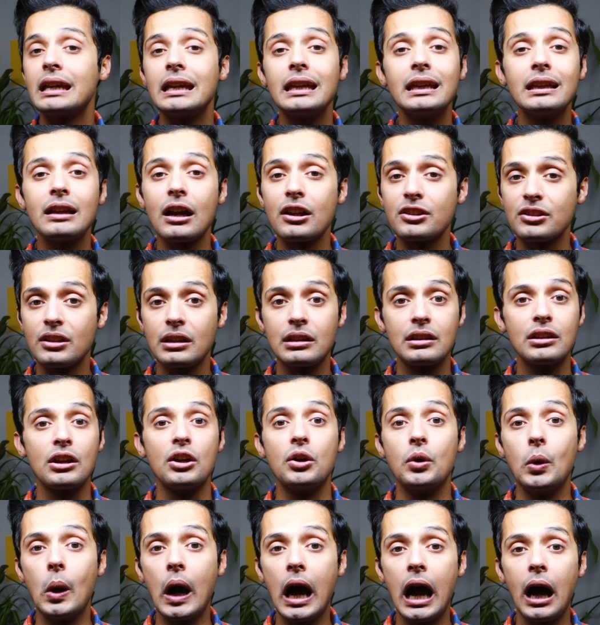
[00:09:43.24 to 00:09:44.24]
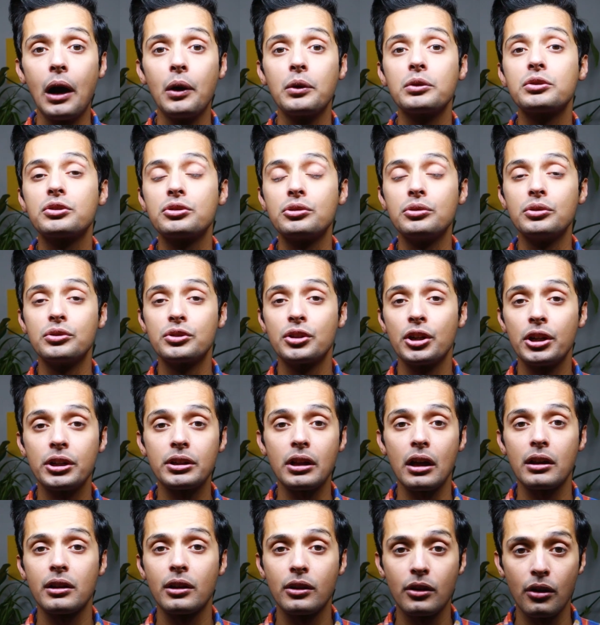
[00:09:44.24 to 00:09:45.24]
He doesn't know how to
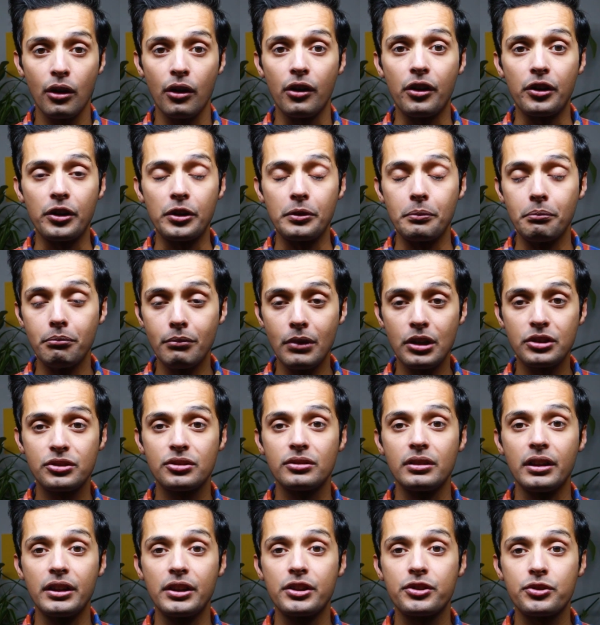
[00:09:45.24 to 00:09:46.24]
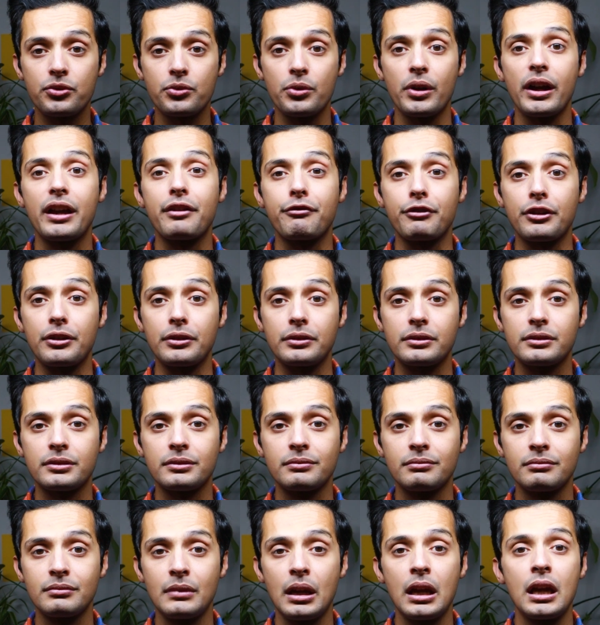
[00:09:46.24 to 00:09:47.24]
turn on a car, much less drive it.
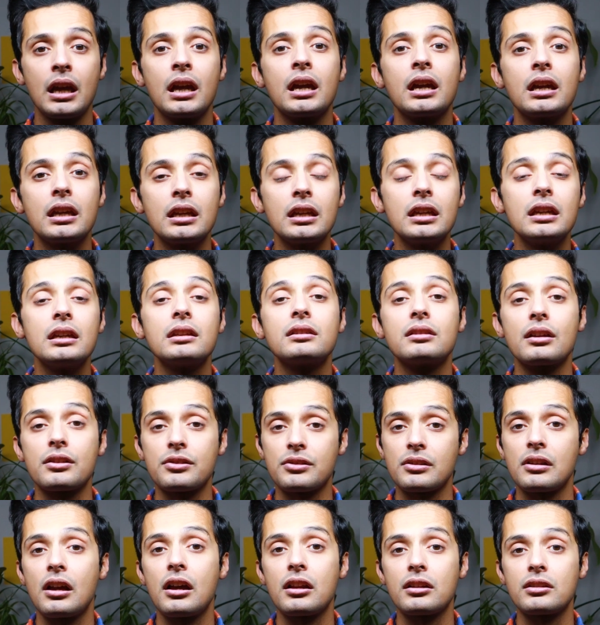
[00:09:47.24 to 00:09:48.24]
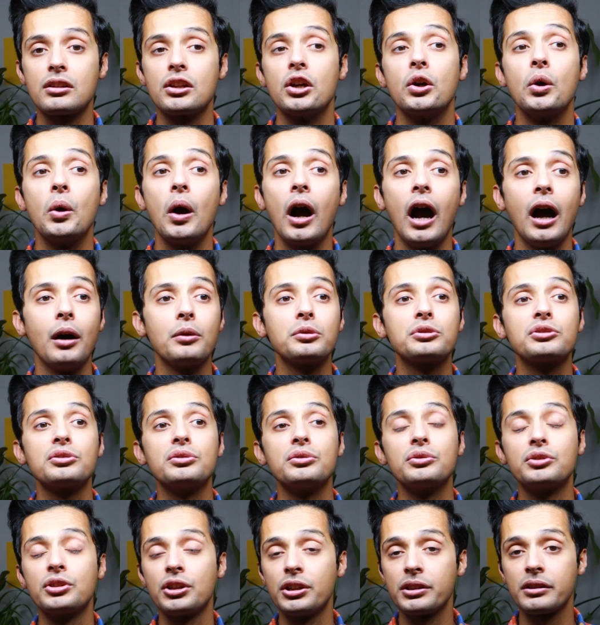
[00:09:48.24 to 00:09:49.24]
He does not know how
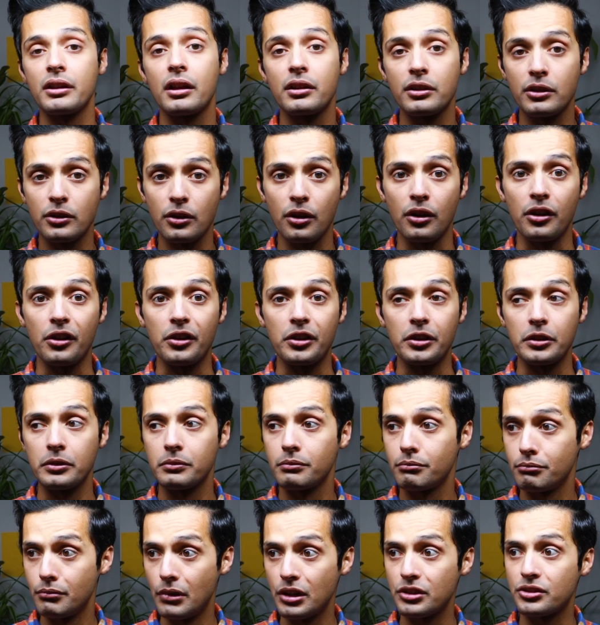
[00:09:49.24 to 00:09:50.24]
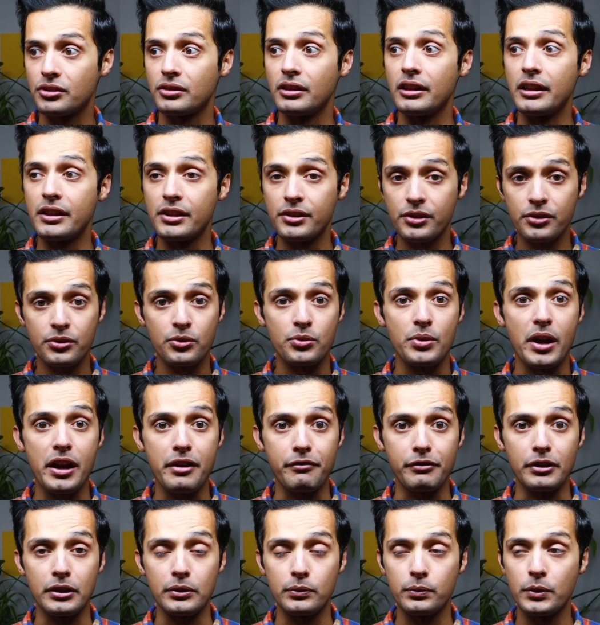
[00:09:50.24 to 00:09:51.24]
to turn on a car, much less
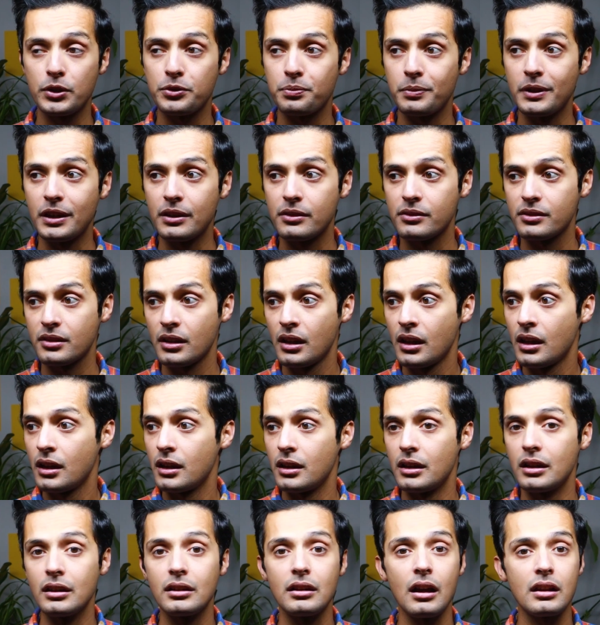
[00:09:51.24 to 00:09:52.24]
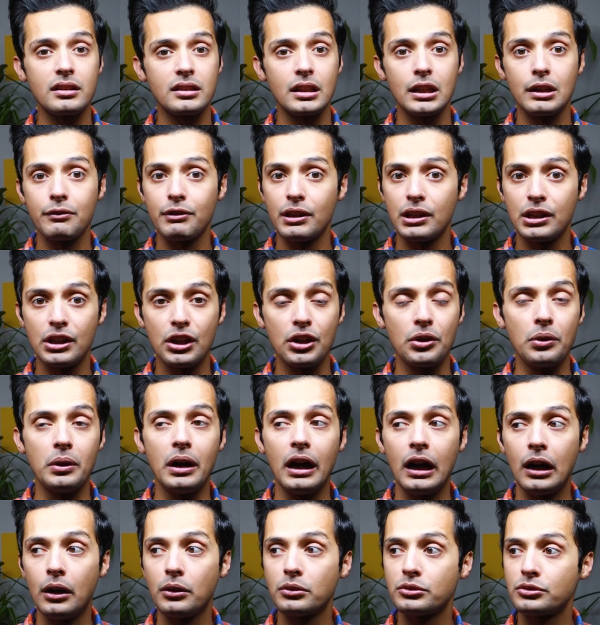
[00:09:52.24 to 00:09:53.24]
drive it, which means he doesn't even
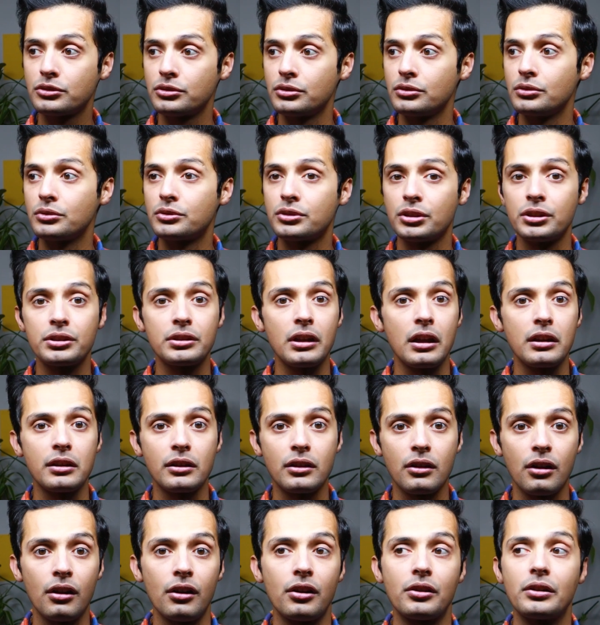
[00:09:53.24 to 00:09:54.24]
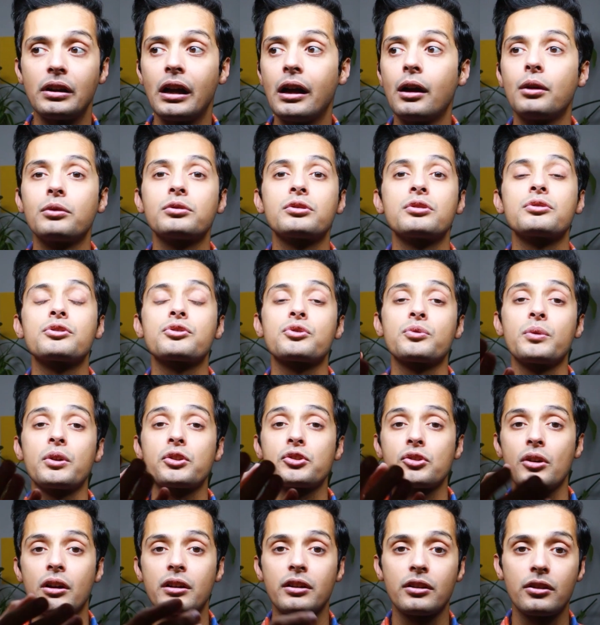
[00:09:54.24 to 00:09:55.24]
know how to turn on a car, how to
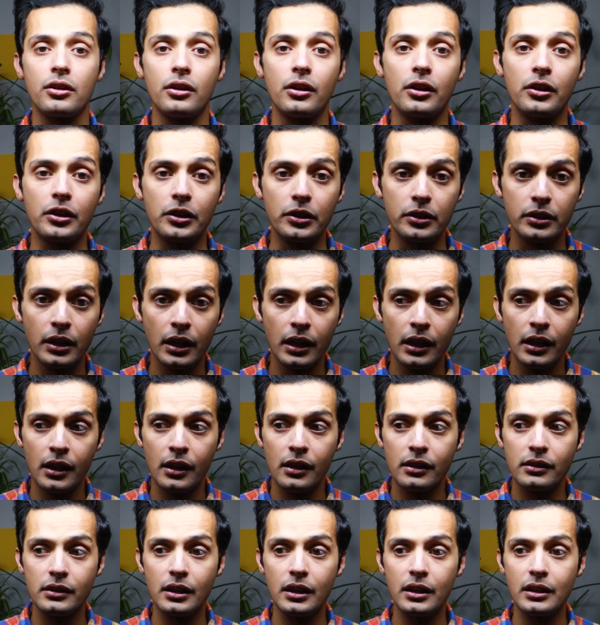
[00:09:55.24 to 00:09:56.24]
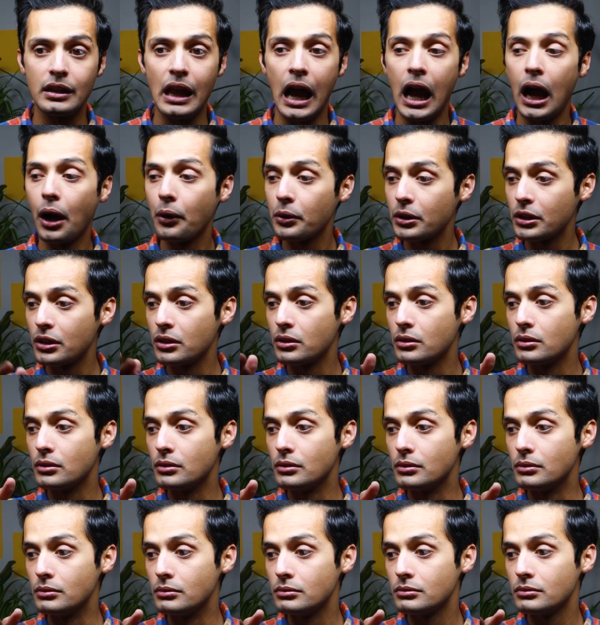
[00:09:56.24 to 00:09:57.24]
switch on a car. Then how do
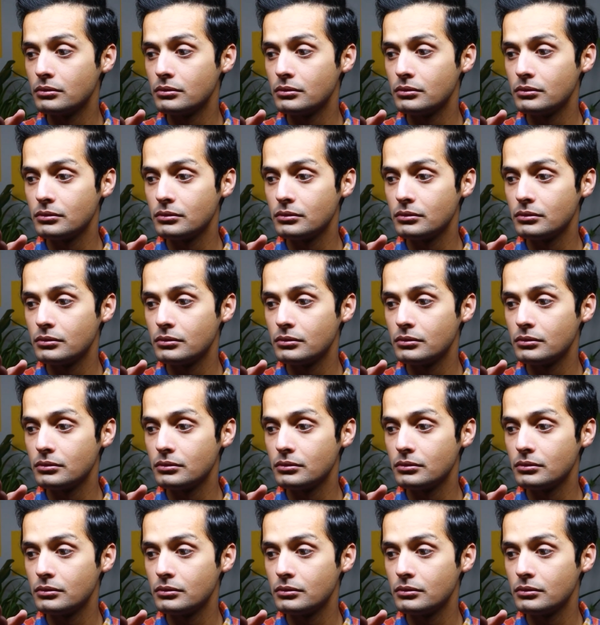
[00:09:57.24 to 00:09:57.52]
you